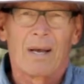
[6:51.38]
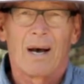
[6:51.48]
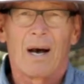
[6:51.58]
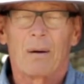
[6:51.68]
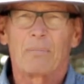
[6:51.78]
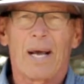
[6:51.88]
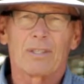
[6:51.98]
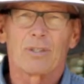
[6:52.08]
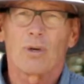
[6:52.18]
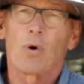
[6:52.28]

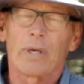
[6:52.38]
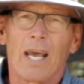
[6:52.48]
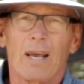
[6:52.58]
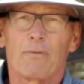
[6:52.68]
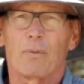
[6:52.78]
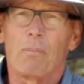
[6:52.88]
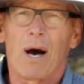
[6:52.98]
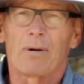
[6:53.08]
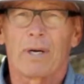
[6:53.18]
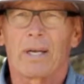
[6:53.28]
That's okay for
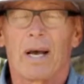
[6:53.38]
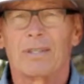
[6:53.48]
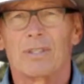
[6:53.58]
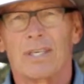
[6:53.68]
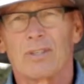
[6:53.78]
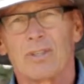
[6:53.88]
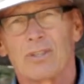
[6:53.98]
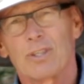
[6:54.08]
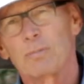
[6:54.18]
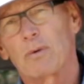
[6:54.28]
moderate kinds of
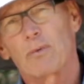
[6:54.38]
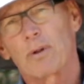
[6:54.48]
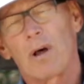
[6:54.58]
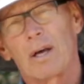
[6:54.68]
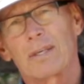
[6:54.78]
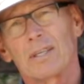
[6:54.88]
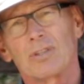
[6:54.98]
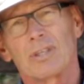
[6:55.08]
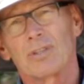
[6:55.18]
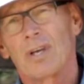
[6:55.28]
distances, but for long
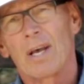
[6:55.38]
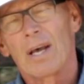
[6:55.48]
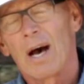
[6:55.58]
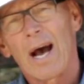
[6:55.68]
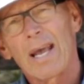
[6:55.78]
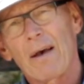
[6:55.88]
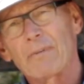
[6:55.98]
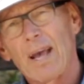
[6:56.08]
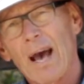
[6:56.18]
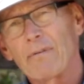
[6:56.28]
distance, I have
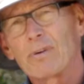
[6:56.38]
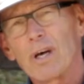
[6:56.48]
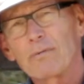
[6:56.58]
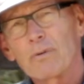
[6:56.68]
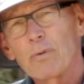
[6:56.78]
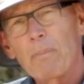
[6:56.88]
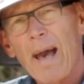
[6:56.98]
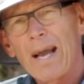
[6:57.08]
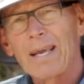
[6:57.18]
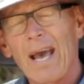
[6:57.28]
to have enough of a
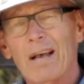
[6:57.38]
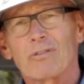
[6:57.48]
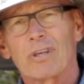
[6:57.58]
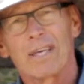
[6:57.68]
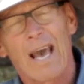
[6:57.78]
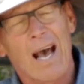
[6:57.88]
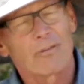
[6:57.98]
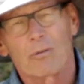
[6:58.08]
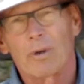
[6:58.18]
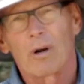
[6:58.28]
back cast to
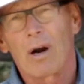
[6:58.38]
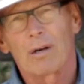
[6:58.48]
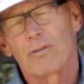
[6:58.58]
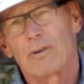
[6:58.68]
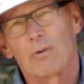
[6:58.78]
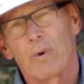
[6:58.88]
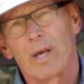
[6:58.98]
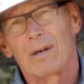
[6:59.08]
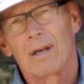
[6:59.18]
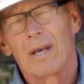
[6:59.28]
cast regardless of the
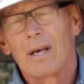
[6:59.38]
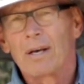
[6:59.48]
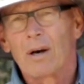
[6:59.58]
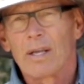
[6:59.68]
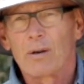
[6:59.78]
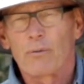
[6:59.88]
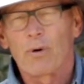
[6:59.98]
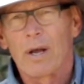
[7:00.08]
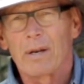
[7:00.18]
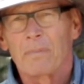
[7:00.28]
wind in the
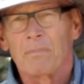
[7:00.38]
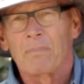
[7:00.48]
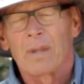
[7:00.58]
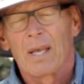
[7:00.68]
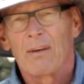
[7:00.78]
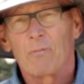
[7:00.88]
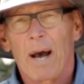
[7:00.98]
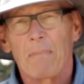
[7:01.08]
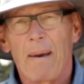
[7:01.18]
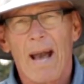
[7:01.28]
front. If
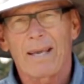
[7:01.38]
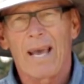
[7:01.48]
my back